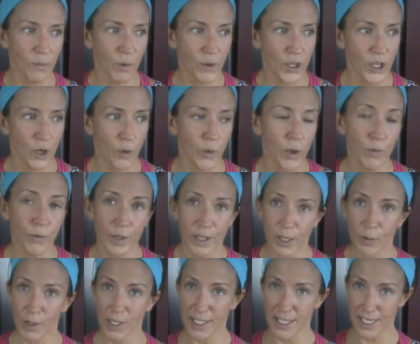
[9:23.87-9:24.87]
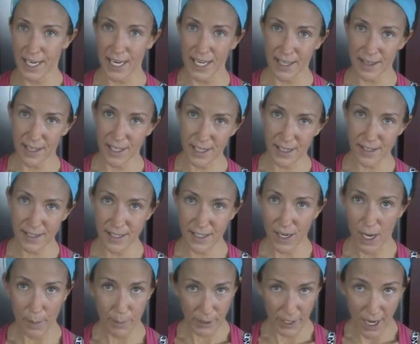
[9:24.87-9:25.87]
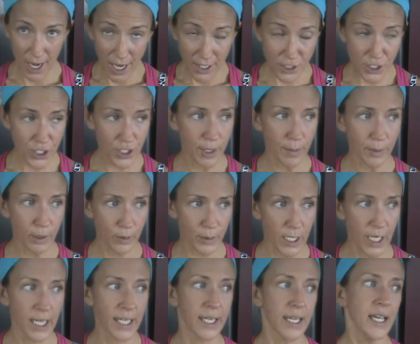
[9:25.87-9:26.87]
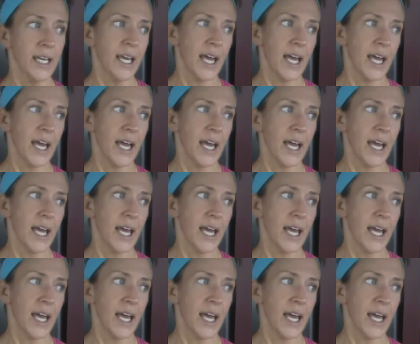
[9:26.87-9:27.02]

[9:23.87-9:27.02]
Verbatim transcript: you know, we really want to take things up a notch, number one,